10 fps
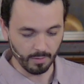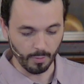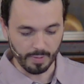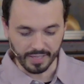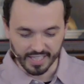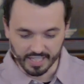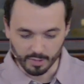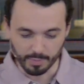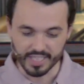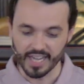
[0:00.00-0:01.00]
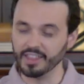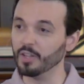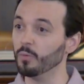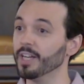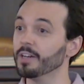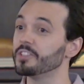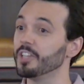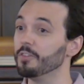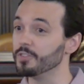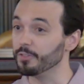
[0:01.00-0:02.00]
or we begin to pretend that we are
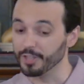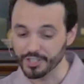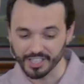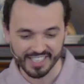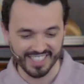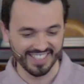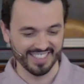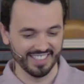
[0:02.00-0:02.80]
self-sufficient